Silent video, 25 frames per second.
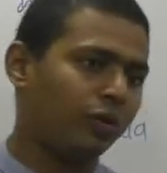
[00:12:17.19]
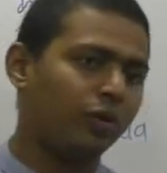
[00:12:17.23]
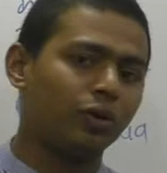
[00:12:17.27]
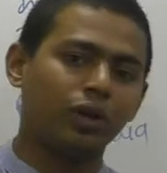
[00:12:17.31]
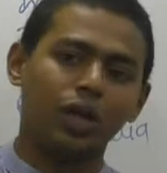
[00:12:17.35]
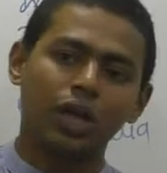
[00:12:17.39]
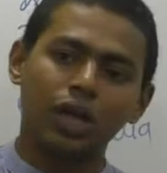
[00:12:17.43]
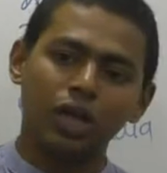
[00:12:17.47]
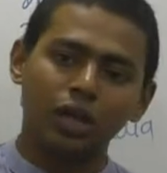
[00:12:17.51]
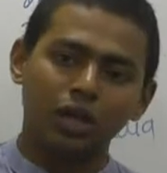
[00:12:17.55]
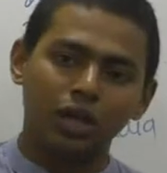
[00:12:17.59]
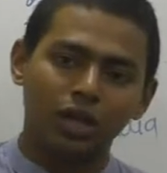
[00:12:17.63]

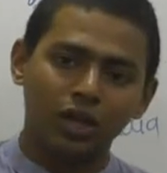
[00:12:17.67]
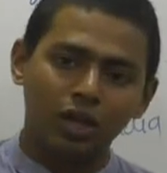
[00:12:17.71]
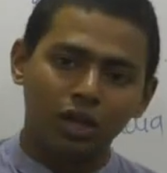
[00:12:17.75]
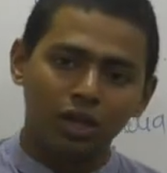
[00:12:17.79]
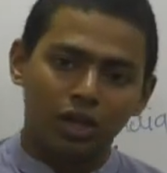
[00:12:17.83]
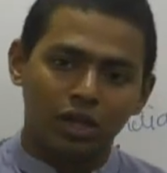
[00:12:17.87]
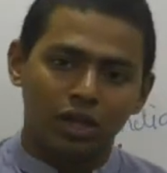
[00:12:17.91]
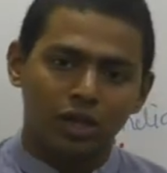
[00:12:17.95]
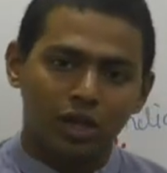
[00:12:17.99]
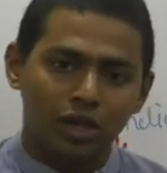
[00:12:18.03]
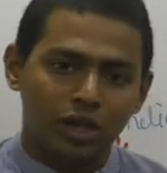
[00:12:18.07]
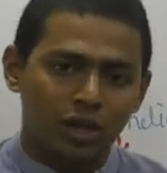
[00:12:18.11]
Okay.
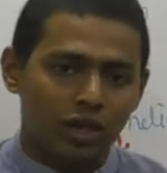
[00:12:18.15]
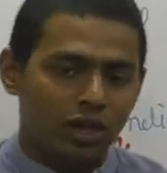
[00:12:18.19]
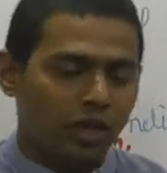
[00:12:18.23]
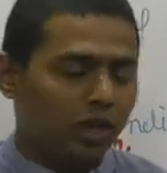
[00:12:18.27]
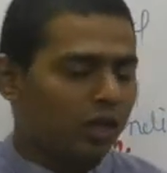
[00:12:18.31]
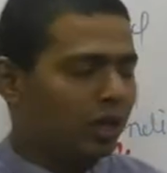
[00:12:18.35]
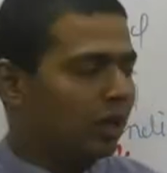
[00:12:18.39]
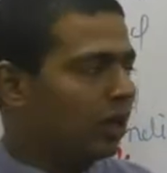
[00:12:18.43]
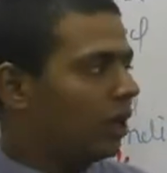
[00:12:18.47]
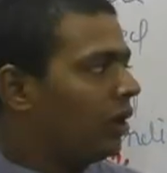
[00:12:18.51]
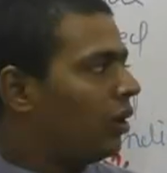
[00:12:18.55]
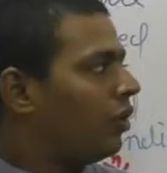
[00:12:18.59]

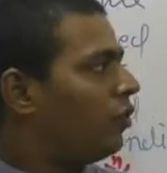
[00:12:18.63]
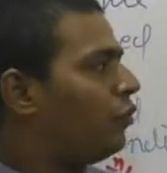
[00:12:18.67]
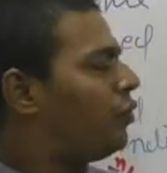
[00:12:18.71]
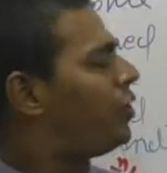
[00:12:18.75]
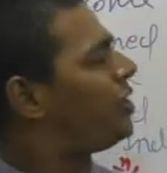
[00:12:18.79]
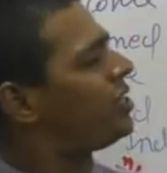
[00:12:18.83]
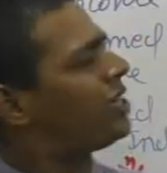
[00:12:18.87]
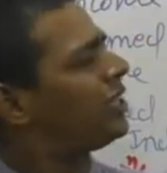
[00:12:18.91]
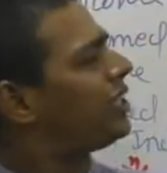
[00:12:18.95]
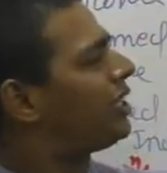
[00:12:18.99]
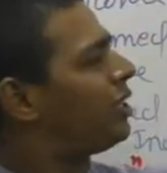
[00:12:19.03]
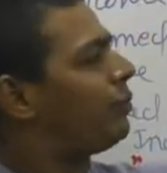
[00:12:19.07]
We
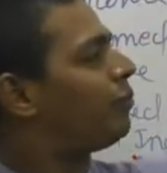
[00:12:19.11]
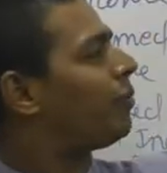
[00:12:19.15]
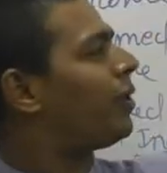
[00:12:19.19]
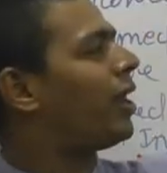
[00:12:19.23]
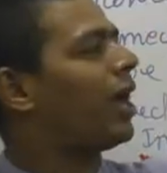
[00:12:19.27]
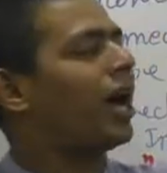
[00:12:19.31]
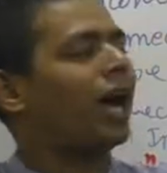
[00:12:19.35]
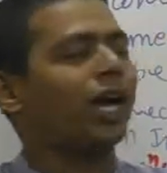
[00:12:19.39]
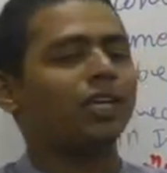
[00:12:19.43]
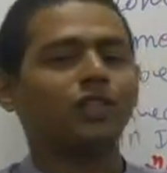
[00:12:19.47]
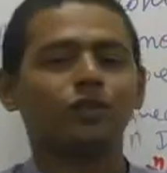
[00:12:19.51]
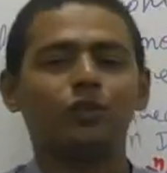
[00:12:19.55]
just
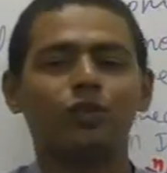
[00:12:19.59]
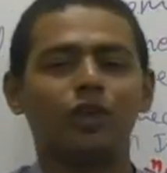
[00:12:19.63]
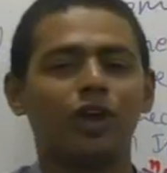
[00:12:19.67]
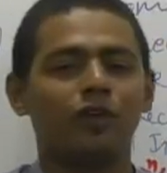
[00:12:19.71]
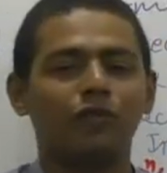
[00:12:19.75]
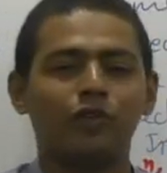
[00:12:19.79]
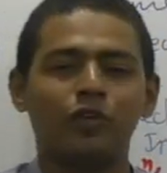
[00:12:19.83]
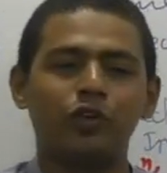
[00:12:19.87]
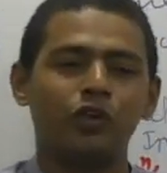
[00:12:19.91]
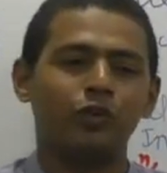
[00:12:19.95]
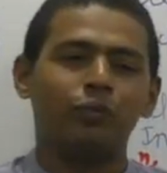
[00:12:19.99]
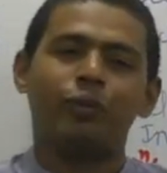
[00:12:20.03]
simply asked
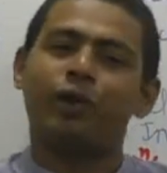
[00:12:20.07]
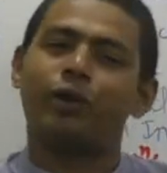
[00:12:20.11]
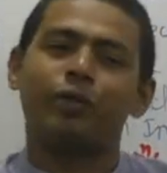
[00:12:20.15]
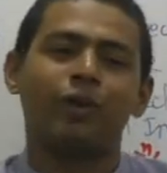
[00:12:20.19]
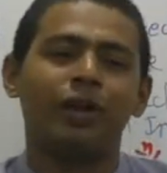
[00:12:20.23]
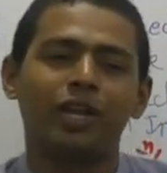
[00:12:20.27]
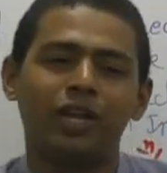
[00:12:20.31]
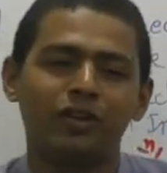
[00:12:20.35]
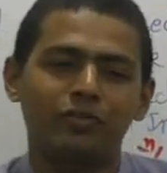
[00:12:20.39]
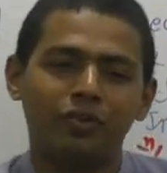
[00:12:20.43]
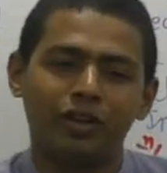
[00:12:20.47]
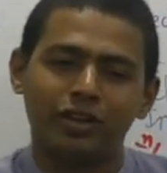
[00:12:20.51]
Vodafone to pay
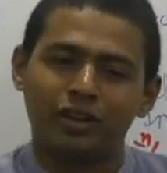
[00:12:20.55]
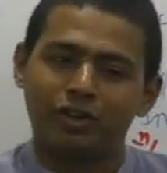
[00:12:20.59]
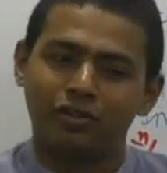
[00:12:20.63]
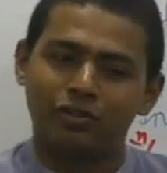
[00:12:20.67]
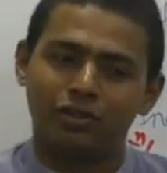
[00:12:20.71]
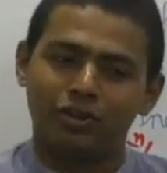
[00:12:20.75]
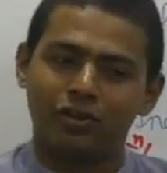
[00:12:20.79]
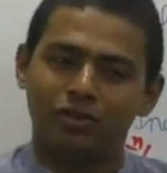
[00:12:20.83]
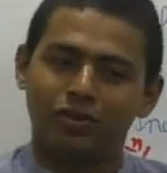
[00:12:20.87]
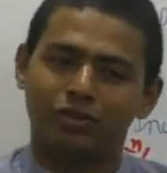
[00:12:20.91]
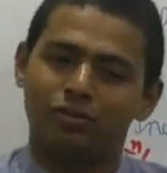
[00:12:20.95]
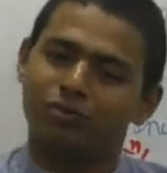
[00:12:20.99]
twenty five
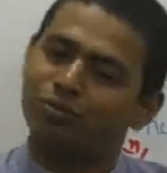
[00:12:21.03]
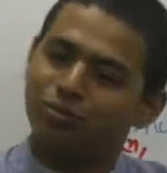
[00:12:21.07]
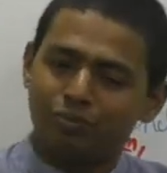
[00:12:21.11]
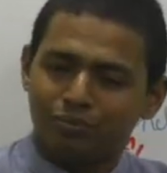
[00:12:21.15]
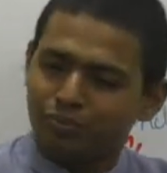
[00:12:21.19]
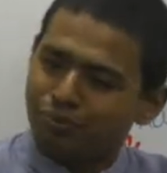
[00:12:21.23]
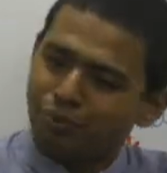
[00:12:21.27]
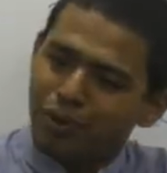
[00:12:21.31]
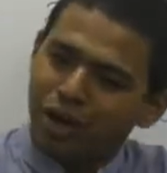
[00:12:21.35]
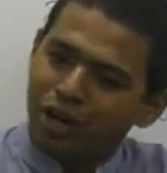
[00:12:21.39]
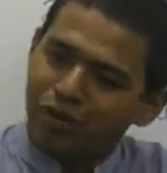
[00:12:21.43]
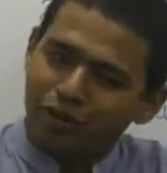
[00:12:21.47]
thousand crore.
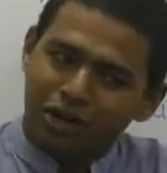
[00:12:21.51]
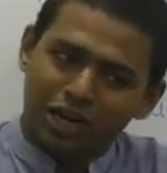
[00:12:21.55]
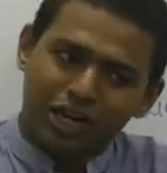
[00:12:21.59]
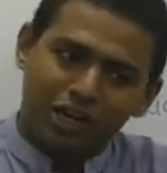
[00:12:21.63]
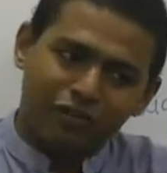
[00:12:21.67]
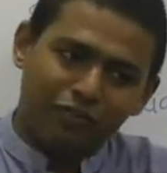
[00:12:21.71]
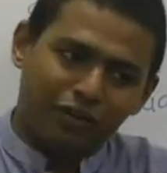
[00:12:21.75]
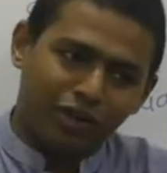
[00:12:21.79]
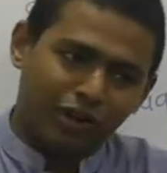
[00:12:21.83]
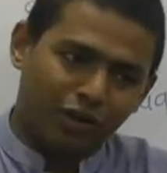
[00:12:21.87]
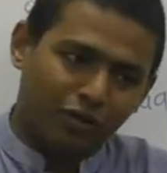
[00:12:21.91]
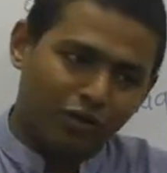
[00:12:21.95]
Pay
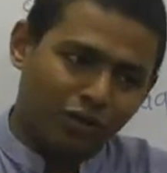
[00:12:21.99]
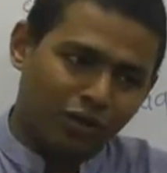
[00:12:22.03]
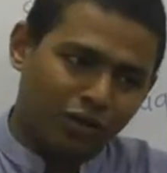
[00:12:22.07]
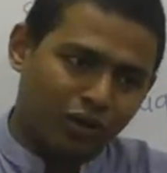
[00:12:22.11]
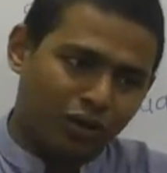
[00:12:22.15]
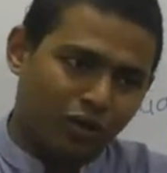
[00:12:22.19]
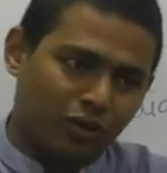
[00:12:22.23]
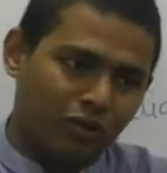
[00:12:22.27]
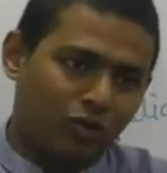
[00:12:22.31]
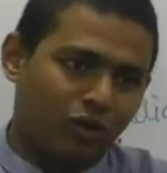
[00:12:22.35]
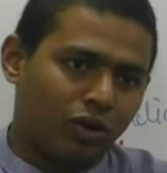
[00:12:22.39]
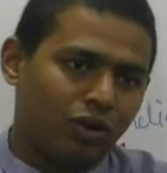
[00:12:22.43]
twenty five
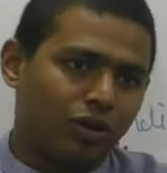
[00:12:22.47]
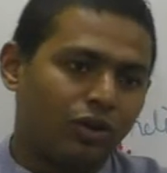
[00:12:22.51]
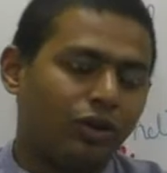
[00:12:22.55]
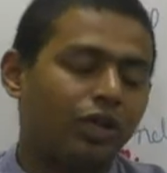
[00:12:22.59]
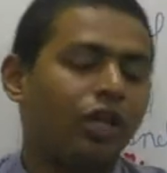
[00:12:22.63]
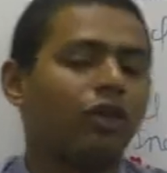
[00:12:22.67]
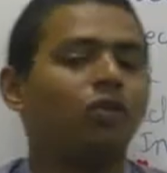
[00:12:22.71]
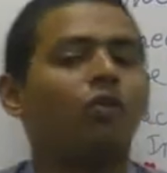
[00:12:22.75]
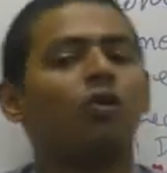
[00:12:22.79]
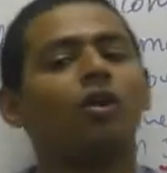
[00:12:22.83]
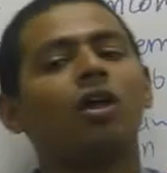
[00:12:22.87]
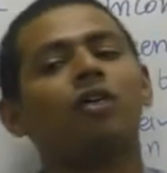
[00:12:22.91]
thousand crore.
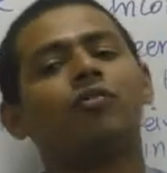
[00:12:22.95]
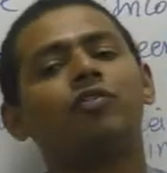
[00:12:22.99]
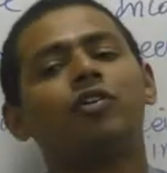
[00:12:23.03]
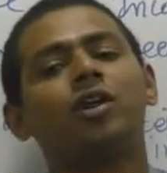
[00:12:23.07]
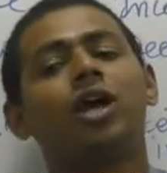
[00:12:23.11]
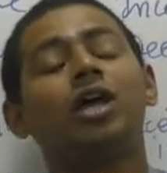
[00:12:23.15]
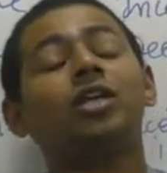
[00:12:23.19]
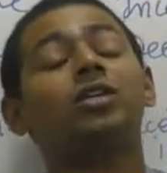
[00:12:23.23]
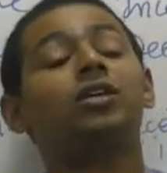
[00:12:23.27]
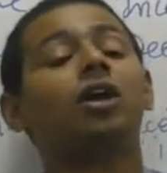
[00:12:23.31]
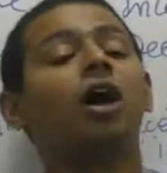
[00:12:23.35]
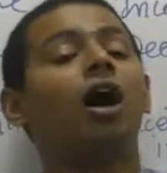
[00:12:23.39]
Then
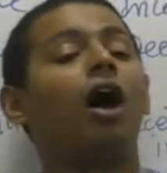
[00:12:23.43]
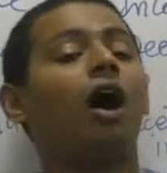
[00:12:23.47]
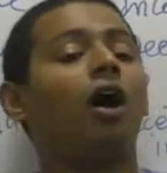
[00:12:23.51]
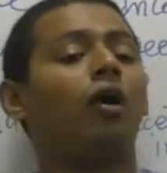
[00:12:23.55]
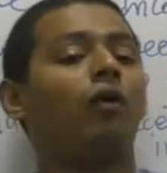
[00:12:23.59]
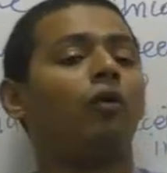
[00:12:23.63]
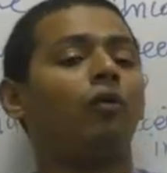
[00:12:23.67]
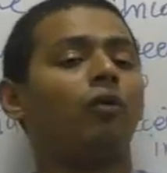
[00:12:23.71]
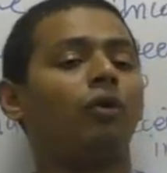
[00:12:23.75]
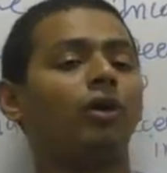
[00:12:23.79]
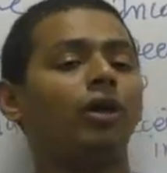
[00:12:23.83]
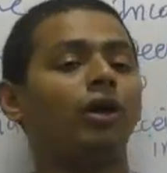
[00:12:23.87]
Vodafone asked
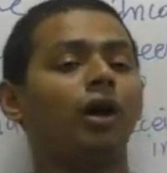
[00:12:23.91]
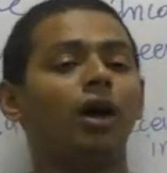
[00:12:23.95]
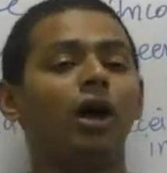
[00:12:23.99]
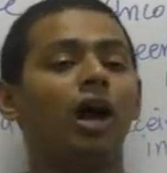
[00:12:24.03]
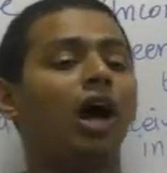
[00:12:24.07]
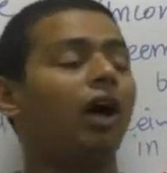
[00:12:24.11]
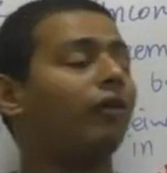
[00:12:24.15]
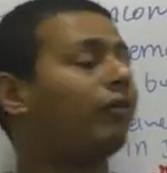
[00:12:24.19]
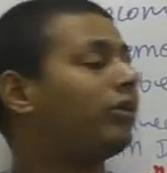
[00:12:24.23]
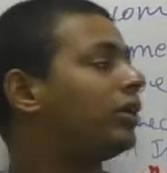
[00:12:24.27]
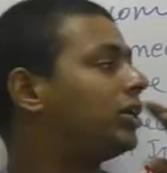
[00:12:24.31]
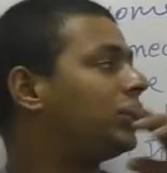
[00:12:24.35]
how
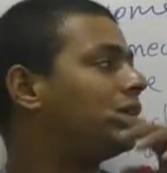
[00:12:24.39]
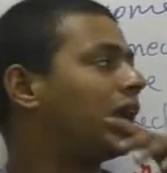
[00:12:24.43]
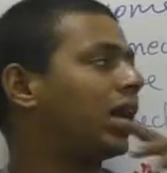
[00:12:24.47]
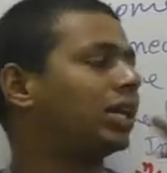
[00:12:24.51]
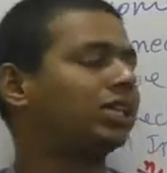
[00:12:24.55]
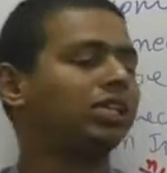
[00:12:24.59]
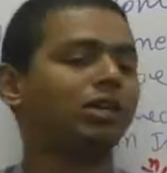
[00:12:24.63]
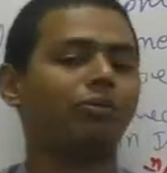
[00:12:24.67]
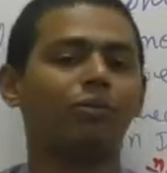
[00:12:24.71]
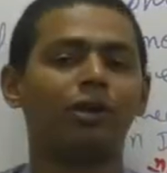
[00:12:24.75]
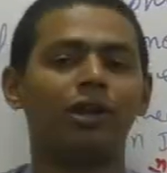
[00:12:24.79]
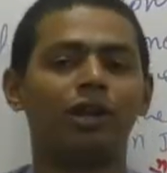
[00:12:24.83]
it
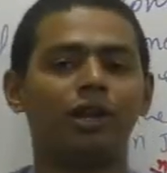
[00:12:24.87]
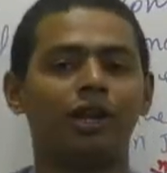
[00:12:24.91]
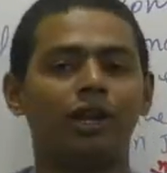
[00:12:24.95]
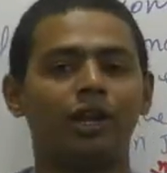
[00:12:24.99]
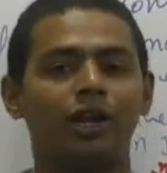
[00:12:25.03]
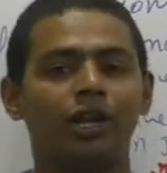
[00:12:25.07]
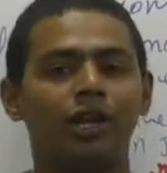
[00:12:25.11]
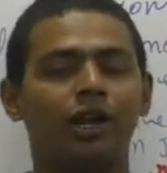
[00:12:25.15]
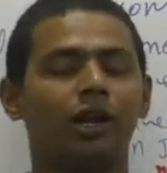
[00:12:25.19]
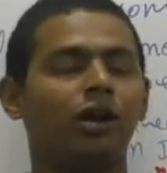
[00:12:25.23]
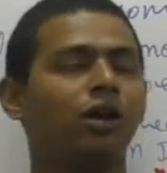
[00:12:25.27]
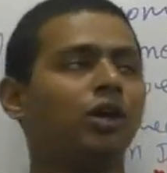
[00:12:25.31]
taxable in
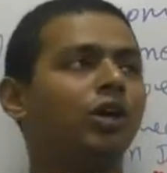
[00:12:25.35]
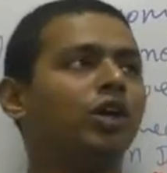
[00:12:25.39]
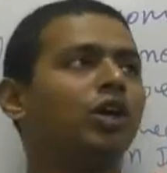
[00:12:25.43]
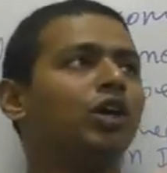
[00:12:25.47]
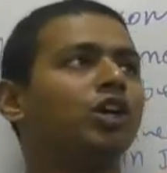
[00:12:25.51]
India.